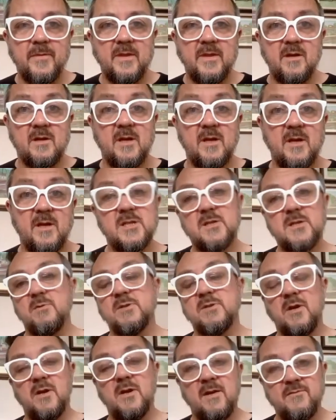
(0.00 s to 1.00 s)
The customers
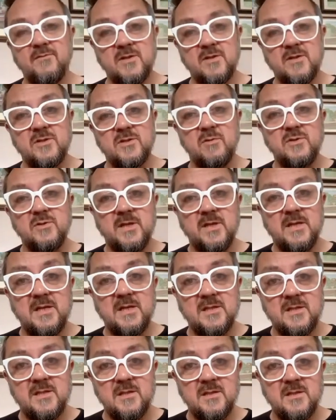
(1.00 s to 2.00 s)
are going to have to socially
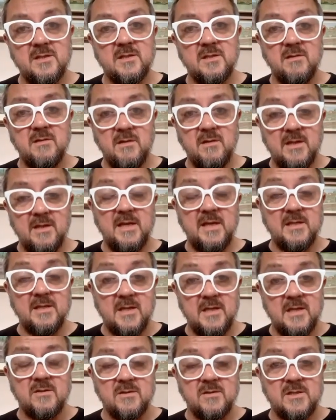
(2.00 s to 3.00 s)
distance in these
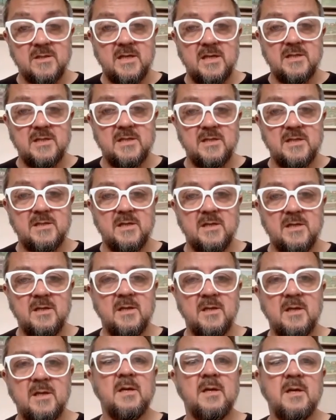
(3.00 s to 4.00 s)
initial stages.
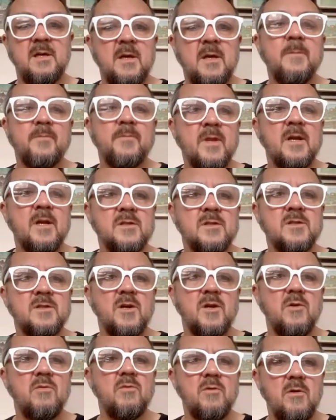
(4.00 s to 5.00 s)

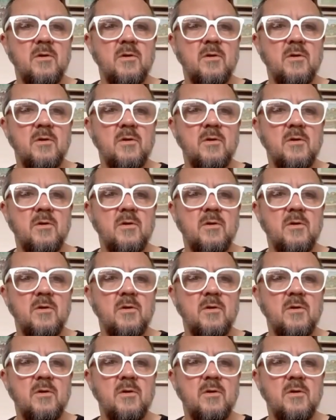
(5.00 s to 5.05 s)
So